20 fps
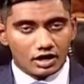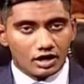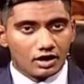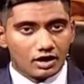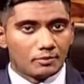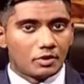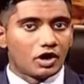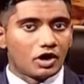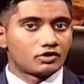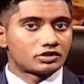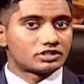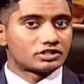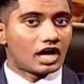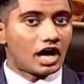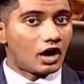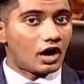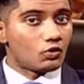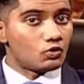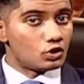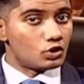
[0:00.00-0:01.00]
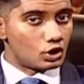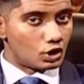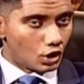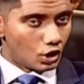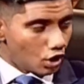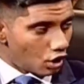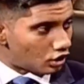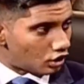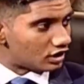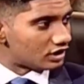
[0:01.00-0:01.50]
about how
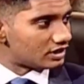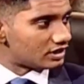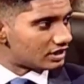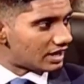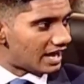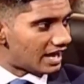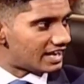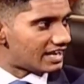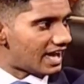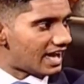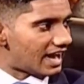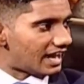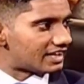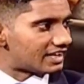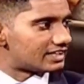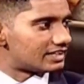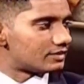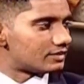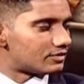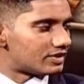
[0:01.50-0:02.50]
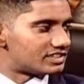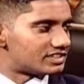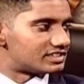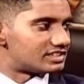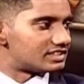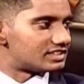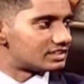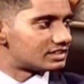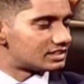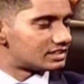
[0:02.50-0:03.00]
long an acting
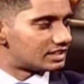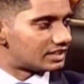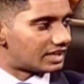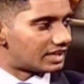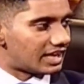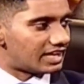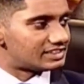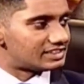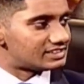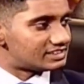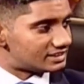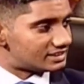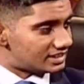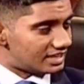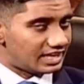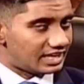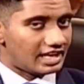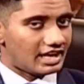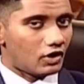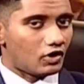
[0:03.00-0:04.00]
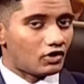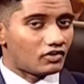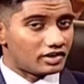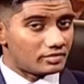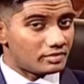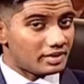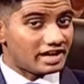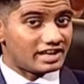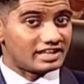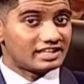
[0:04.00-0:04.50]
president can stay or
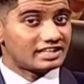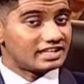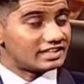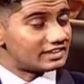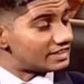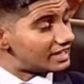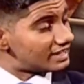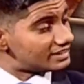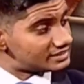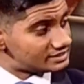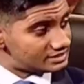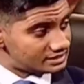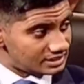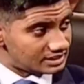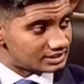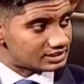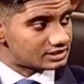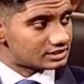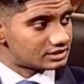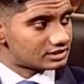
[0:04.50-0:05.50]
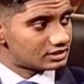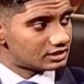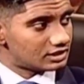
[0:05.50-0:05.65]
remain in that seat.